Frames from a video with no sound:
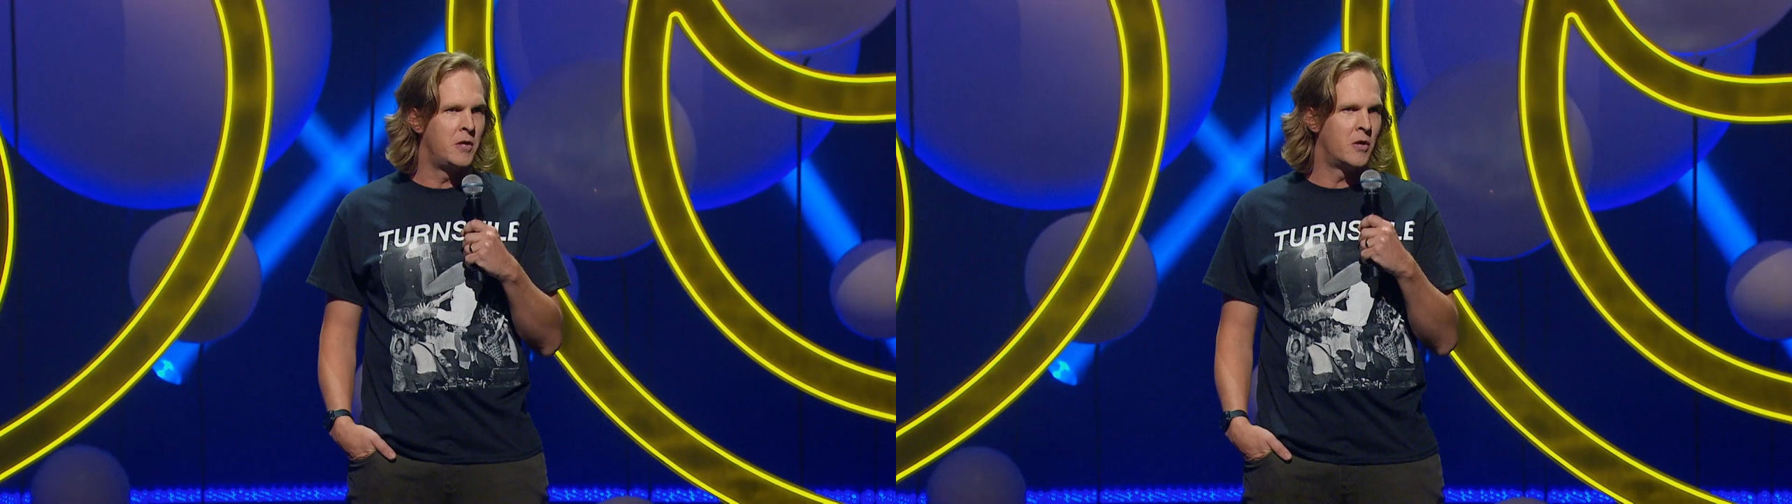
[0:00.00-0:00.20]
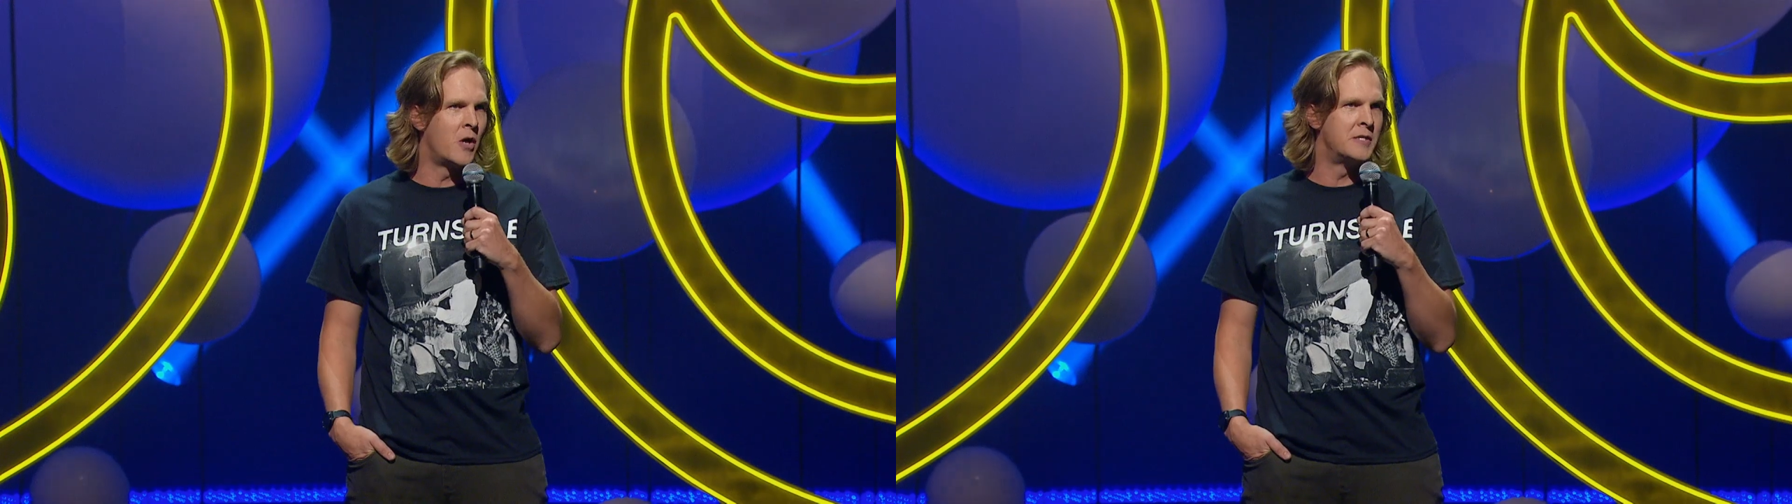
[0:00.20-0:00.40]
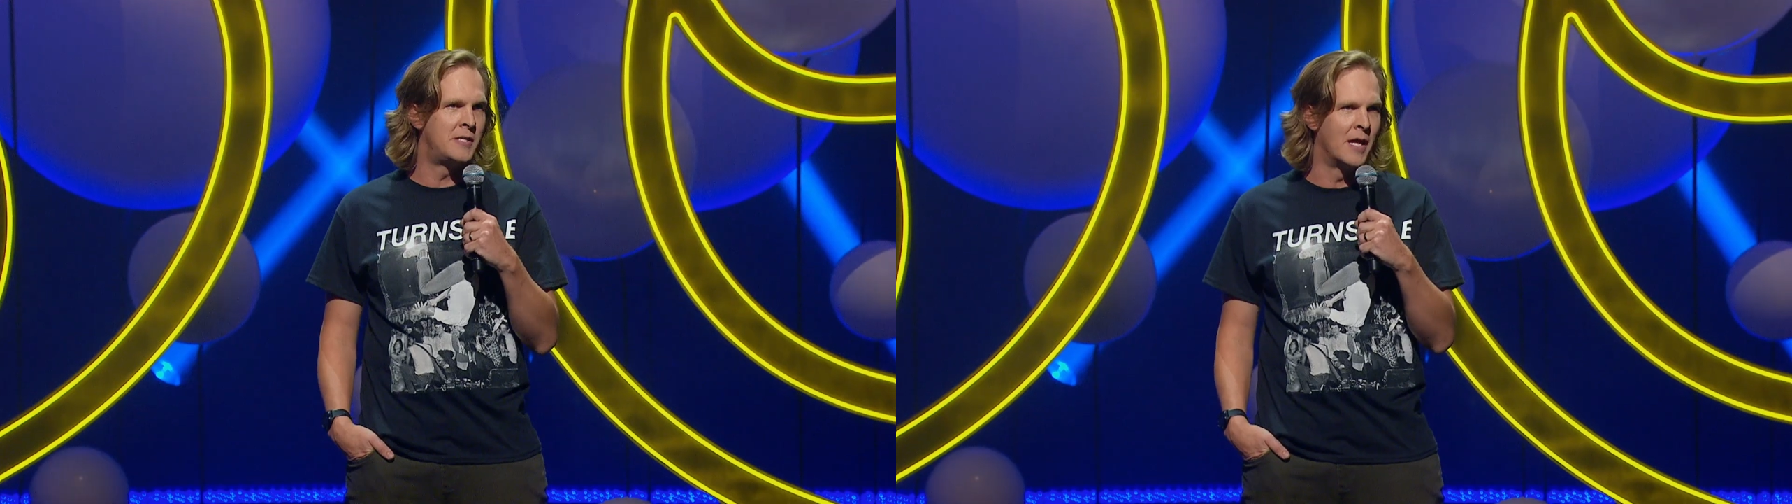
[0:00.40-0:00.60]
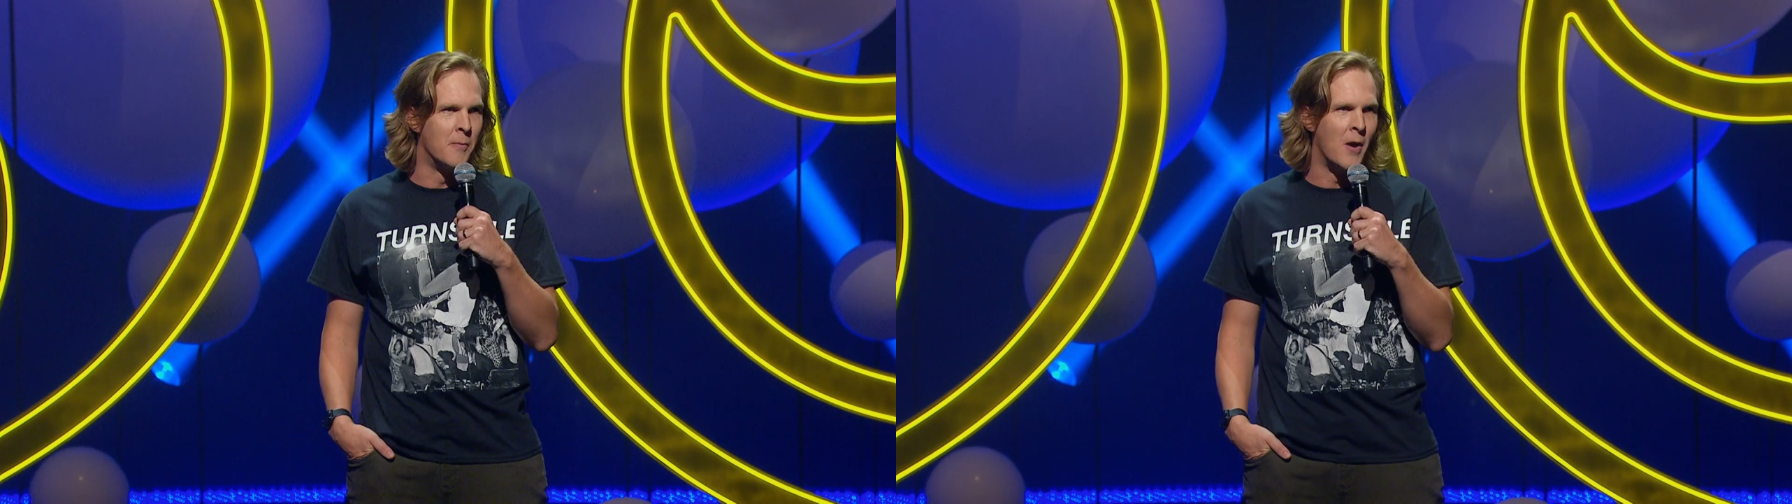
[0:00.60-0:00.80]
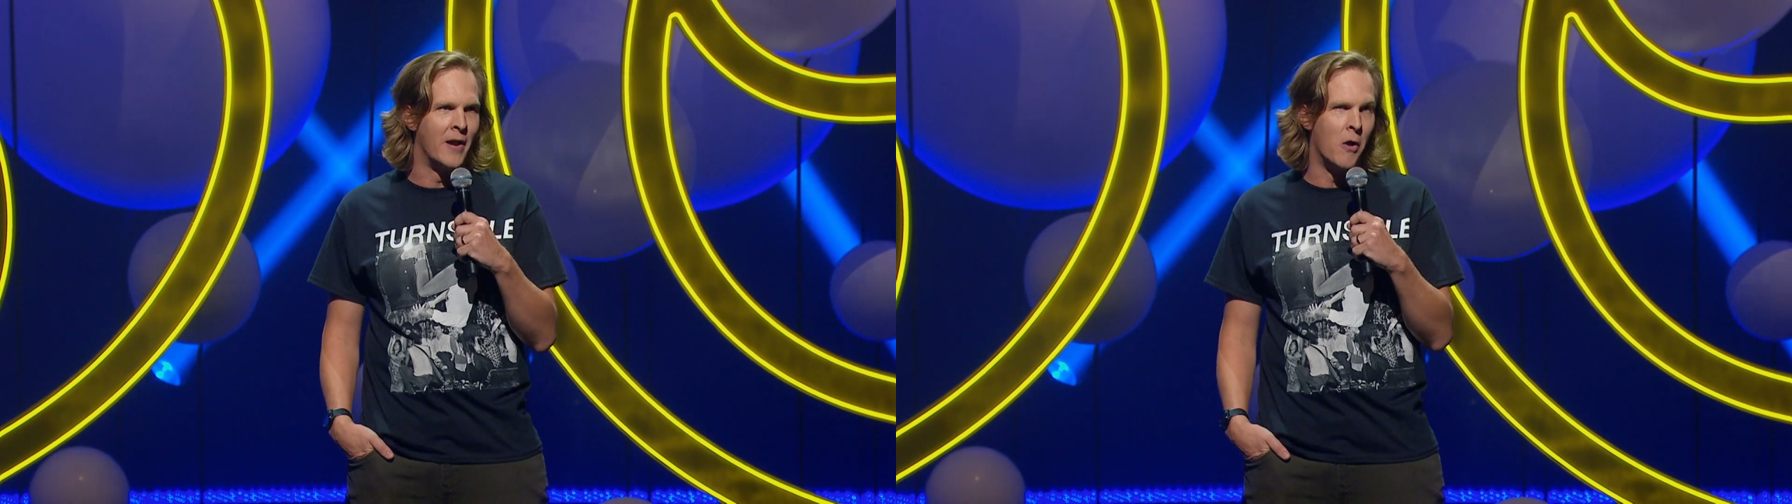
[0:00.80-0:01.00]
are you guys
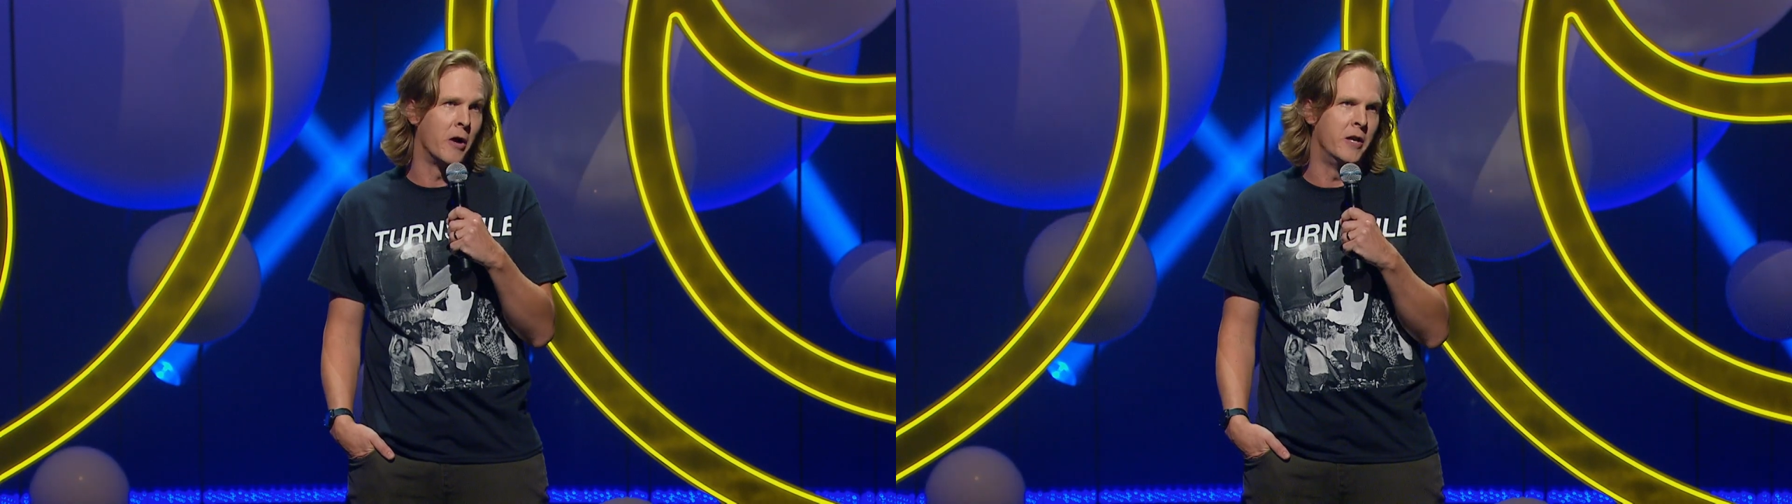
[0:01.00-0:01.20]
celebrating? Oh,